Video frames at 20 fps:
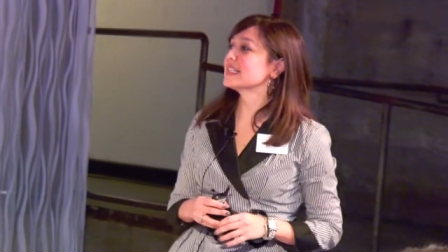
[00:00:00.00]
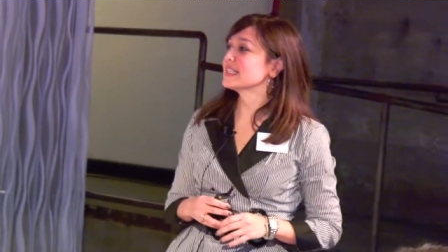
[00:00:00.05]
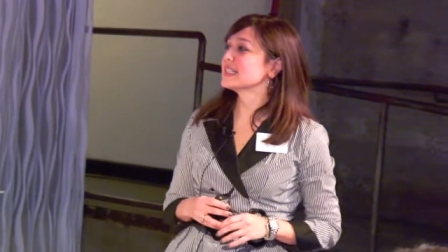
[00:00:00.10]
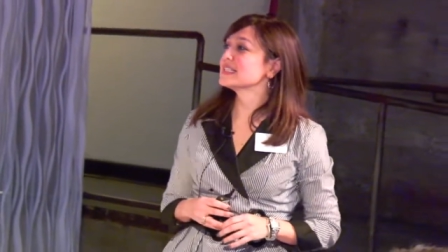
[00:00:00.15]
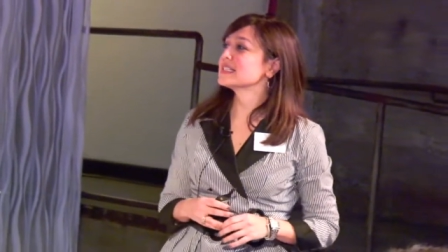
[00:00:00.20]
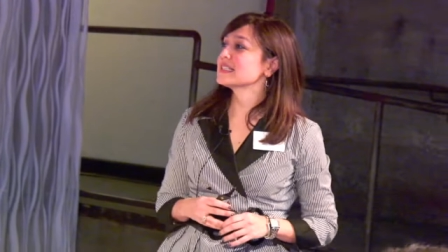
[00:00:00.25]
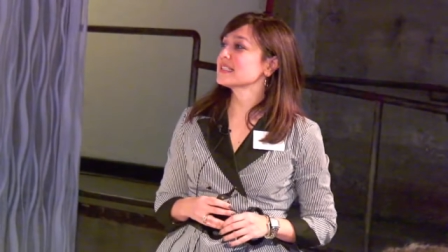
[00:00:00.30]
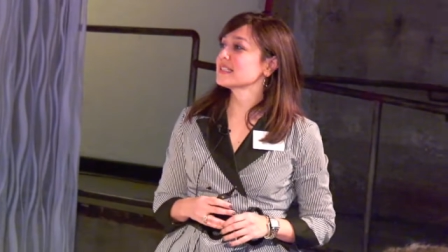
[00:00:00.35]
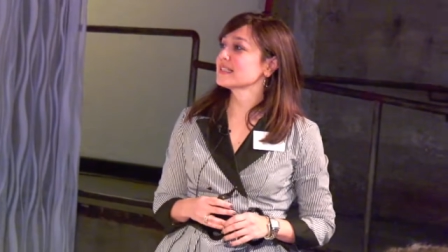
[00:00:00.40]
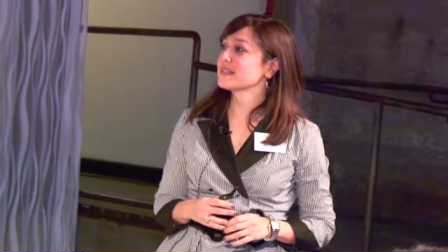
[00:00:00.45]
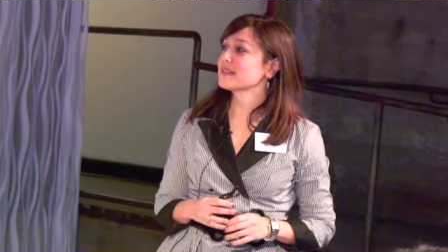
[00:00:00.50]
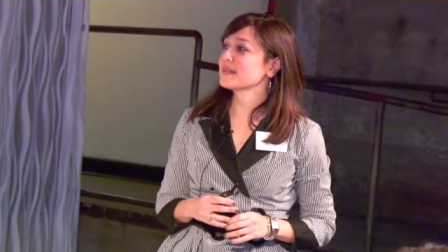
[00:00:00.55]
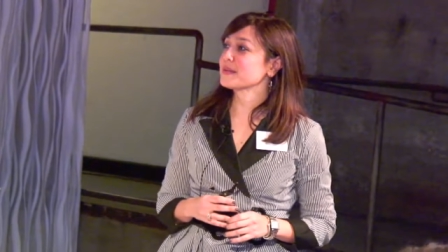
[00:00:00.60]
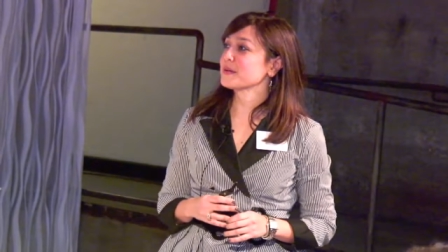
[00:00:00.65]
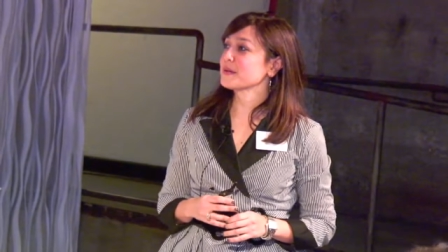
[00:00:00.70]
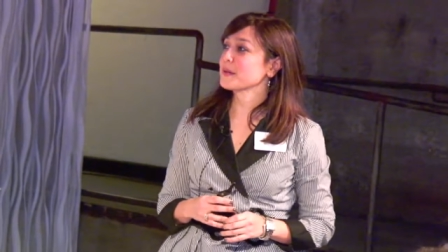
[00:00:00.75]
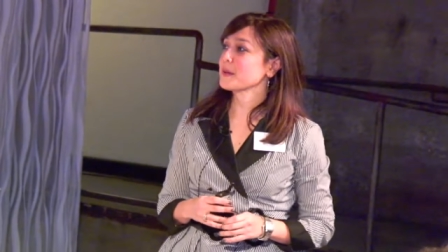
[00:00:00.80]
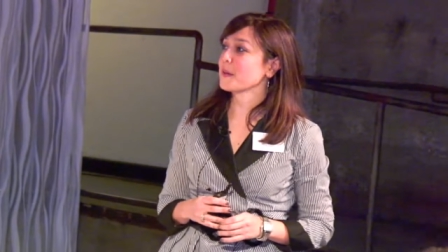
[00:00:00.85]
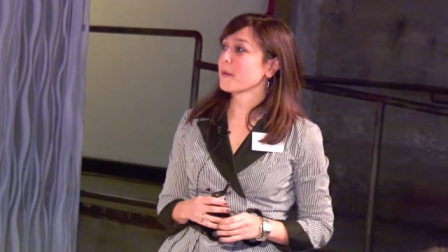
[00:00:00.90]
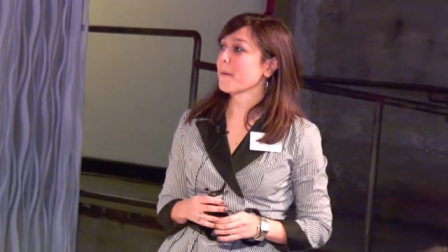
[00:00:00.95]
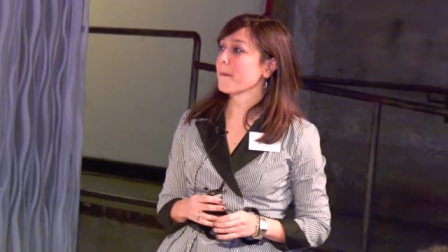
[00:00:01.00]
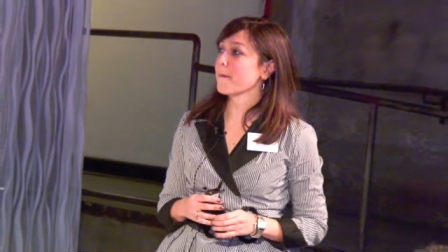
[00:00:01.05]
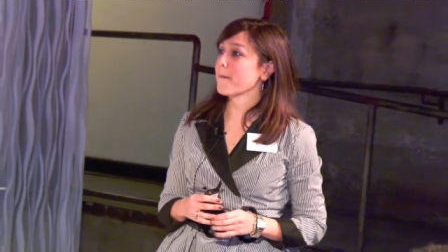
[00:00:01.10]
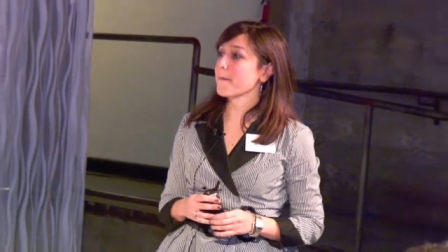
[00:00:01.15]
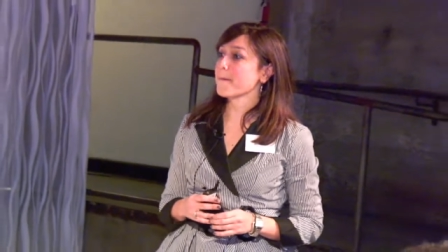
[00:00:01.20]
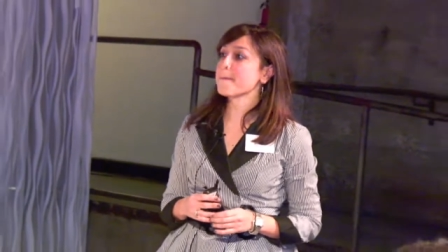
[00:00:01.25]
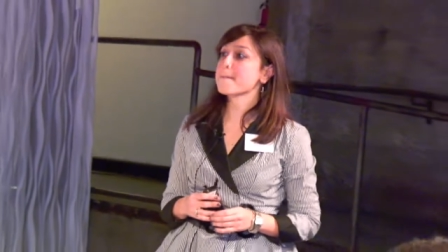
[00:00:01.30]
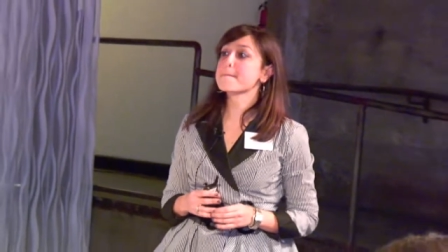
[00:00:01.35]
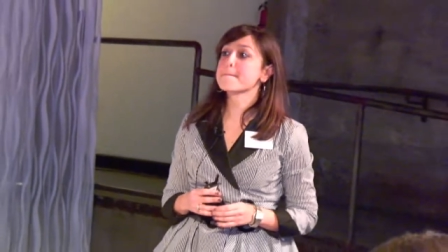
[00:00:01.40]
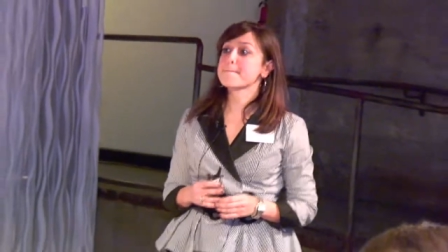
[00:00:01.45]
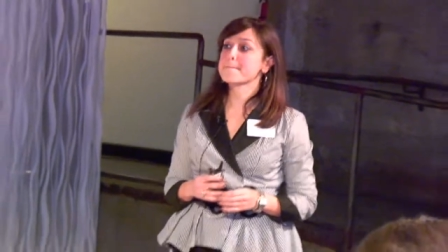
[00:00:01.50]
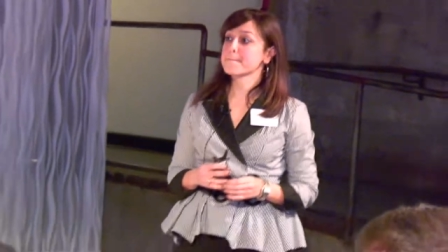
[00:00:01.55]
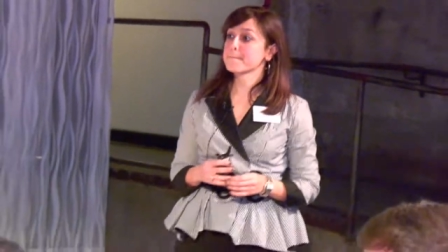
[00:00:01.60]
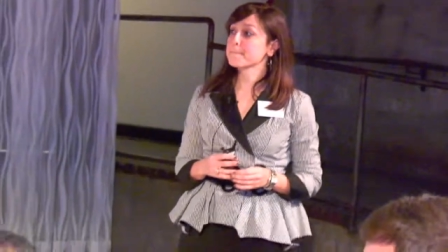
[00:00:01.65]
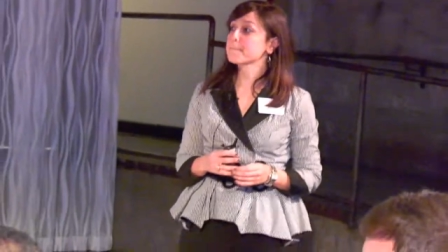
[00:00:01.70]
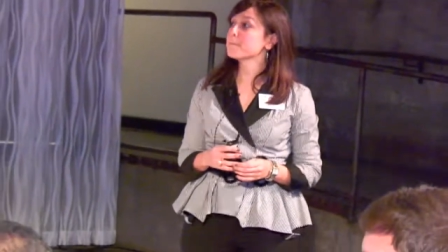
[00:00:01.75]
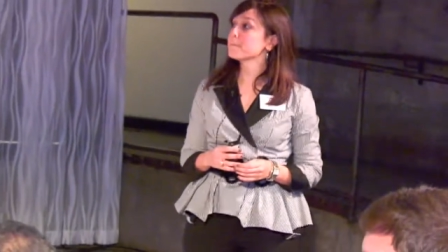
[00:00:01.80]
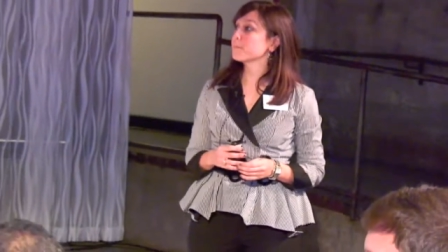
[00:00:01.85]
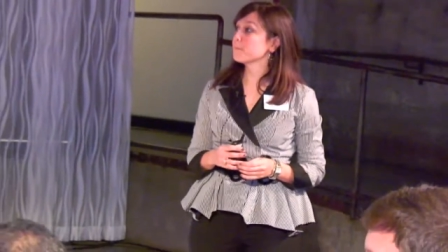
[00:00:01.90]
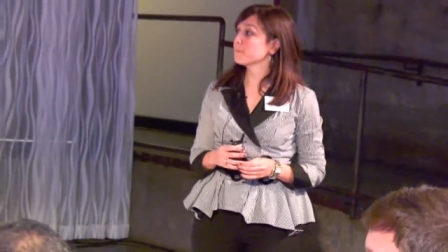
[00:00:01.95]
They're going to be with you all day, so plenty
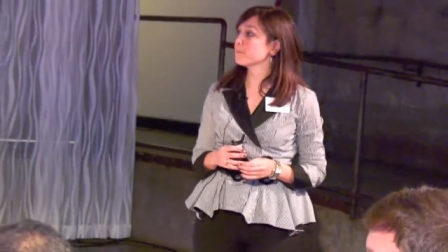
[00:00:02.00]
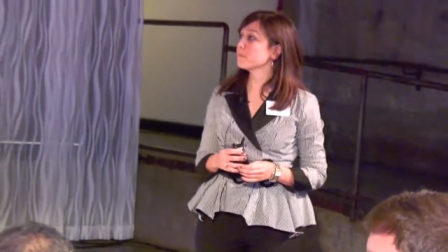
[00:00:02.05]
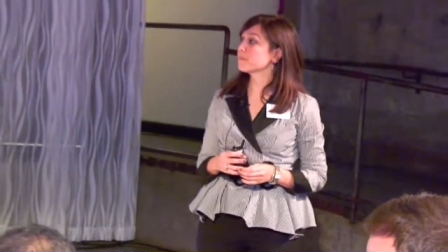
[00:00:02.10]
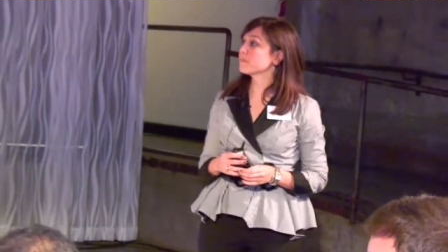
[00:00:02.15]
of time to ask